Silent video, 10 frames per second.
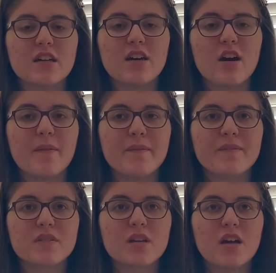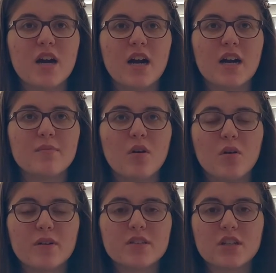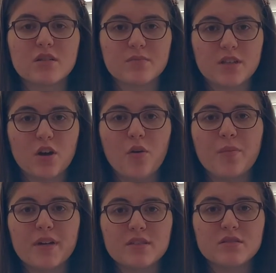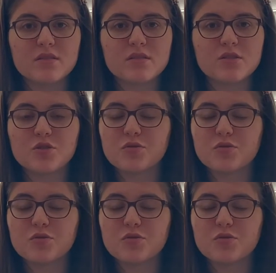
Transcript: I'm always going to be open to